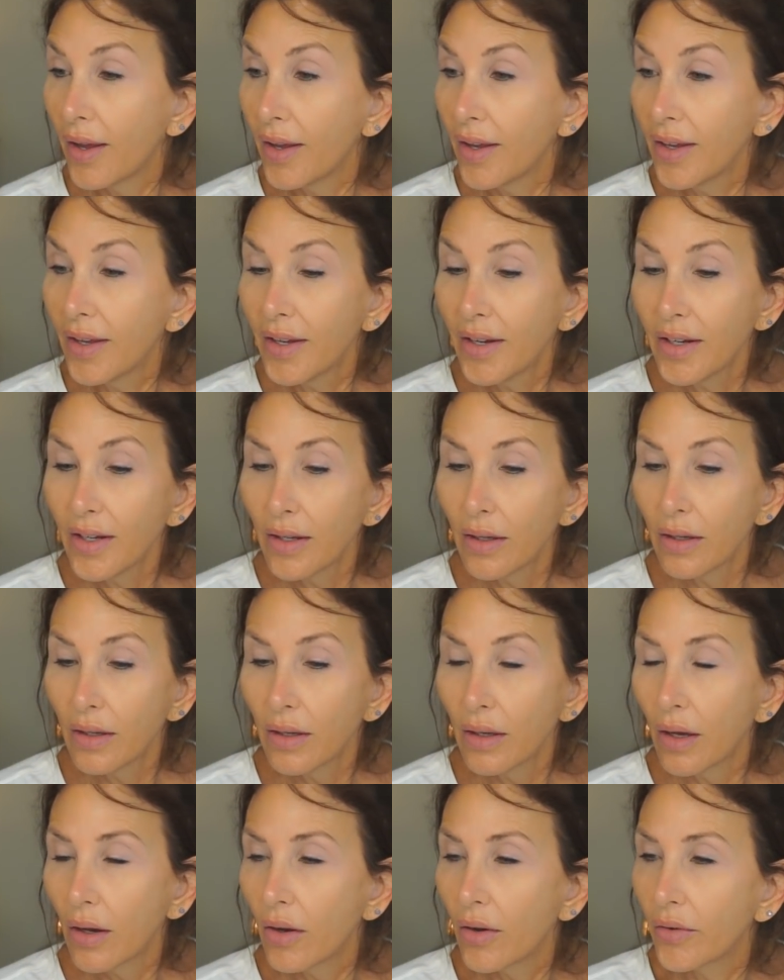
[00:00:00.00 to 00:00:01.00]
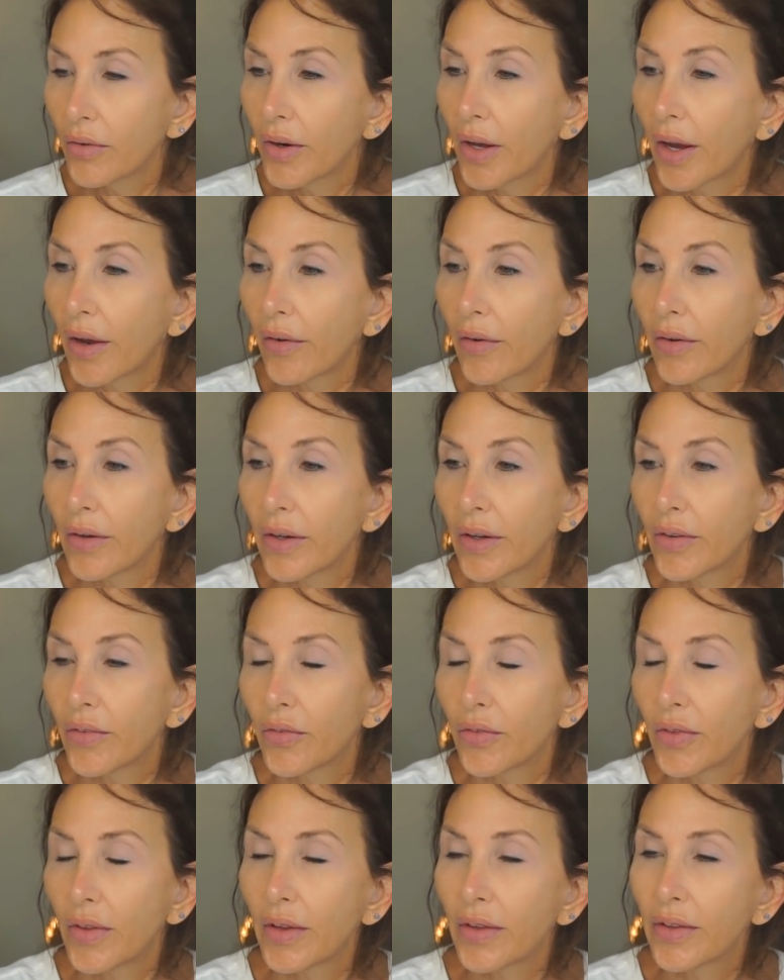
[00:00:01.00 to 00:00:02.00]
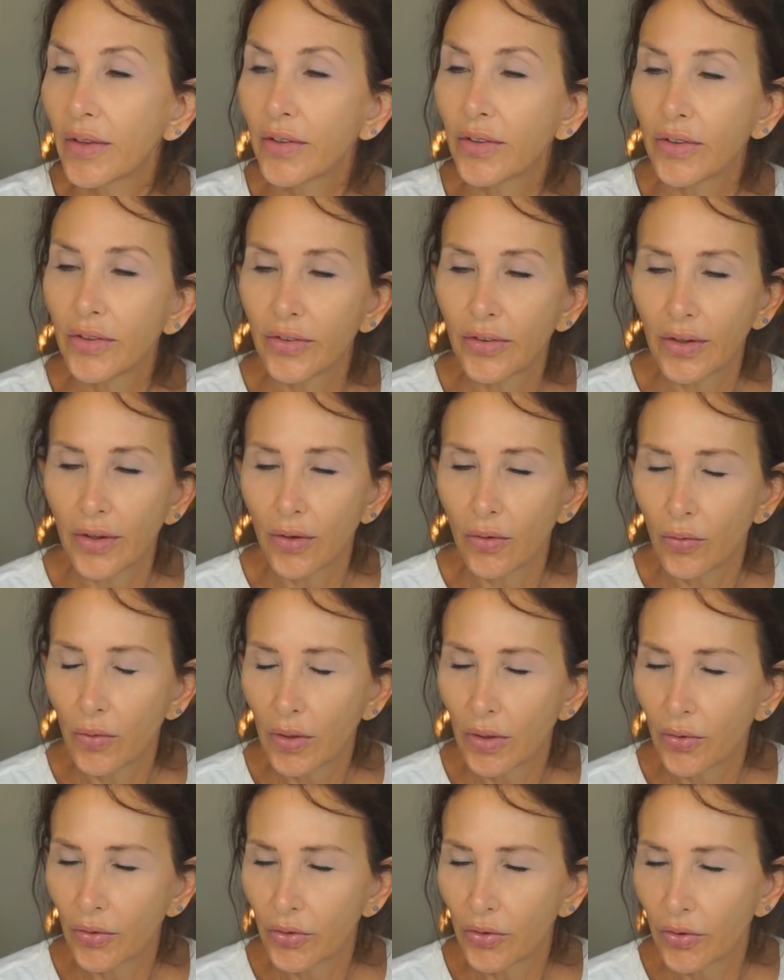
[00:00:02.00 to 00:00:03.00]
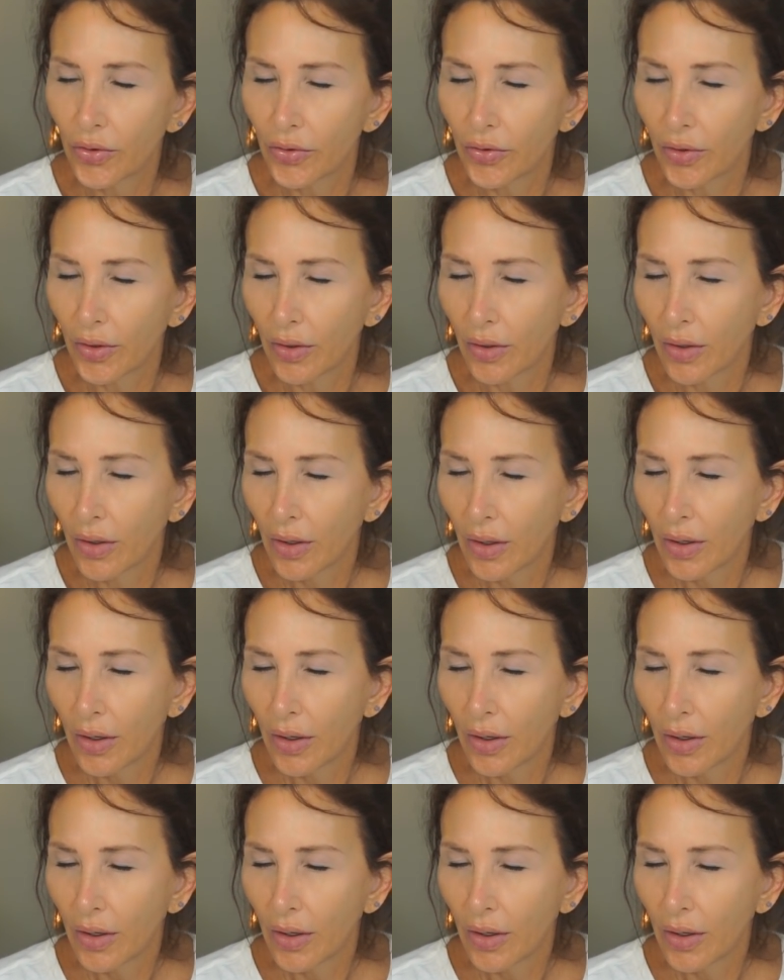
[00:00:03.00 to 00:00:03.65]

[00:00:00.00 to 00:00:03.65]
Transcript: it, oh no, it, this is it, what I was using.